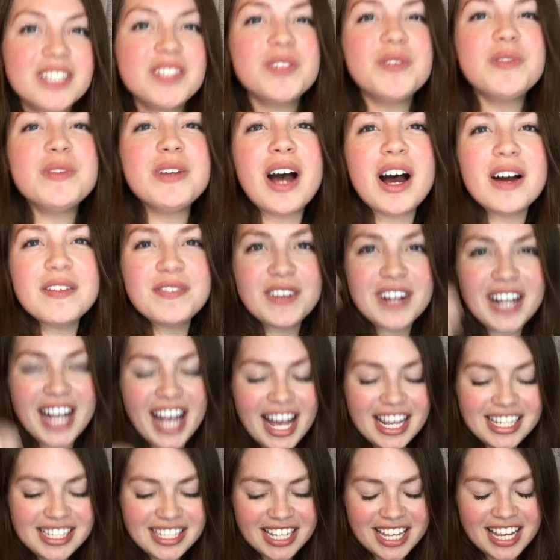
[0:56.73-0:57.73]
Do not
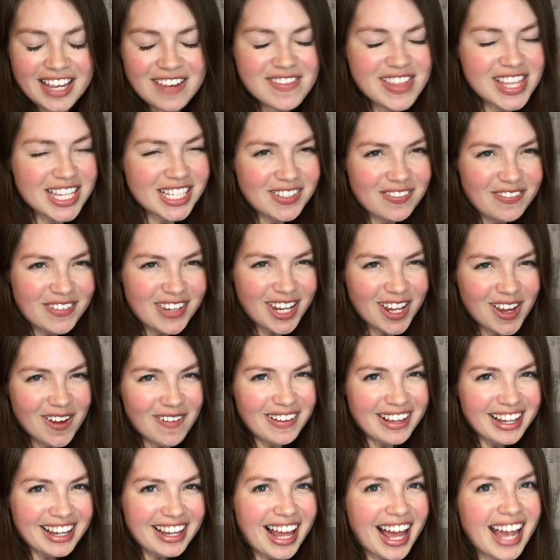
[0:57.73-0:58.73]
forget to give this video
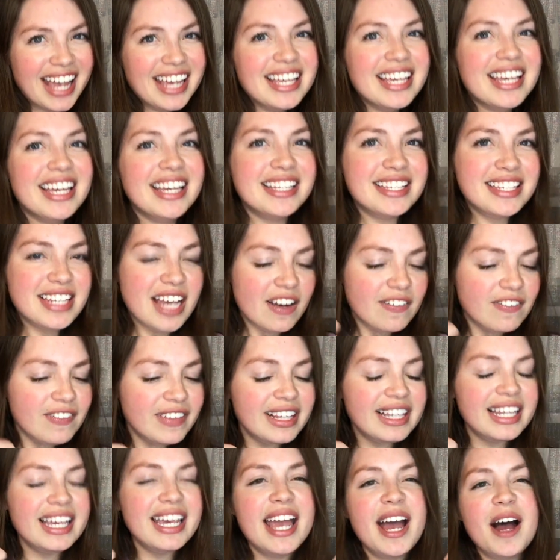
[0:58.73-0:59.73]
a like. It
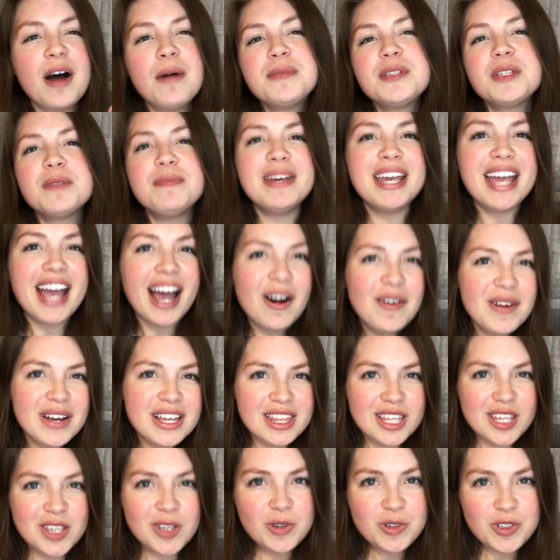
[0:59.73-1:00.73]
definitely helps me out in
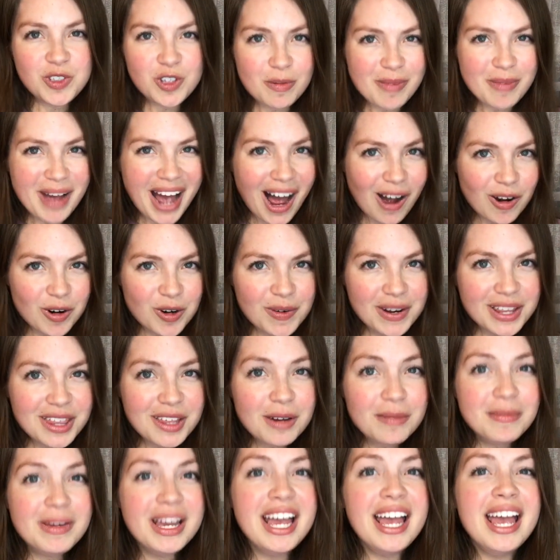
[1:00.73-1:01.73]
the YouTube algorithm.
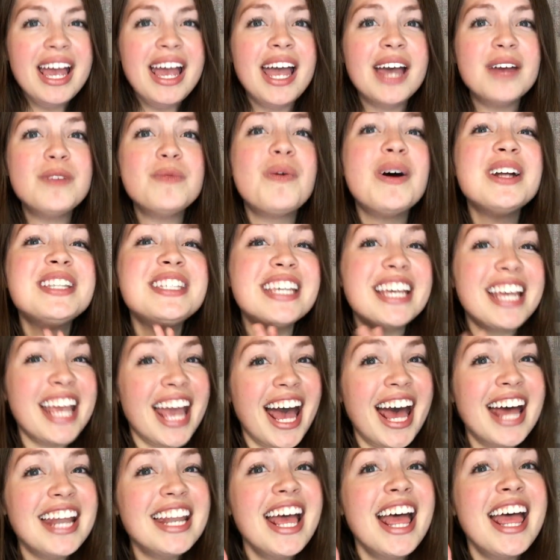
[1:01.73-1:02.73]
And once
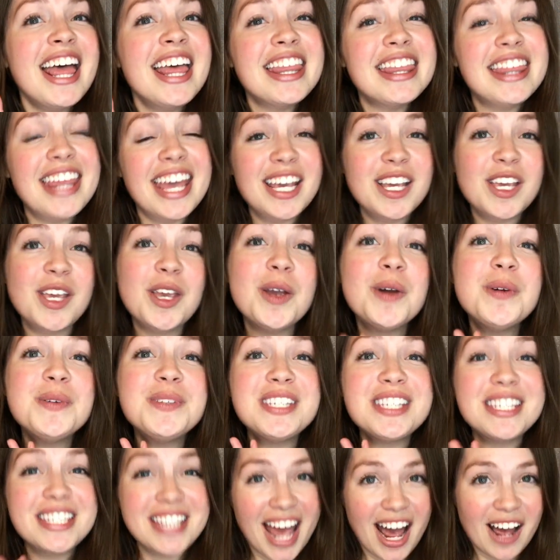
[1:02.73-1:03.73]
again, thank you,
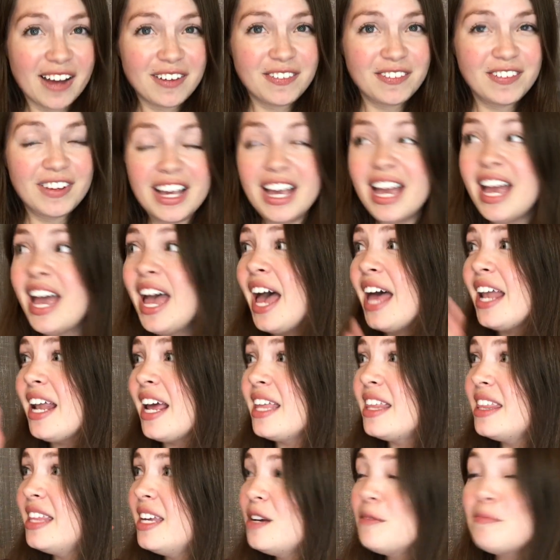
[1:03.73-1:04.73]
Steph. And I
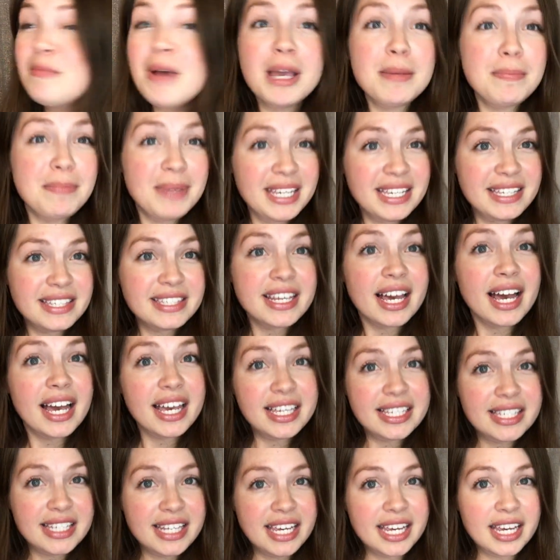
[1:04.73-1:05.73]
think my pizza
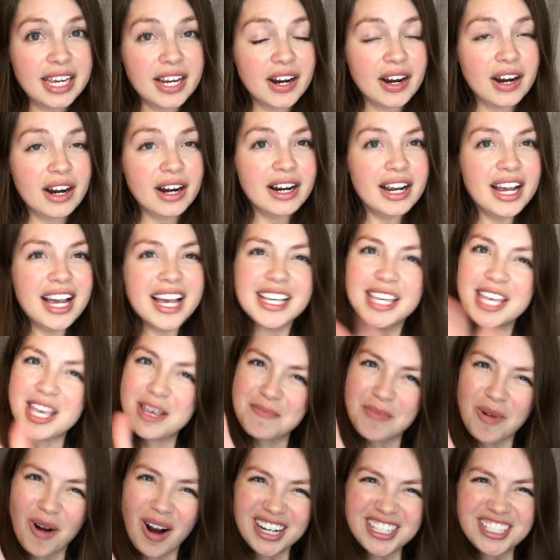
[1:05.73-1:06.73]
is here. Keep
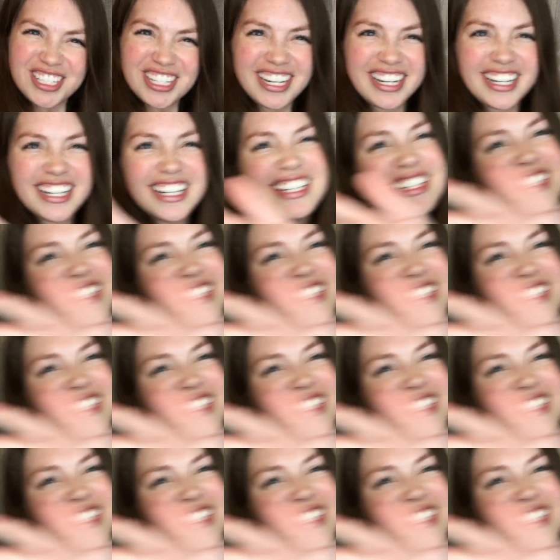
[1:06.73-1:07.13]
watching.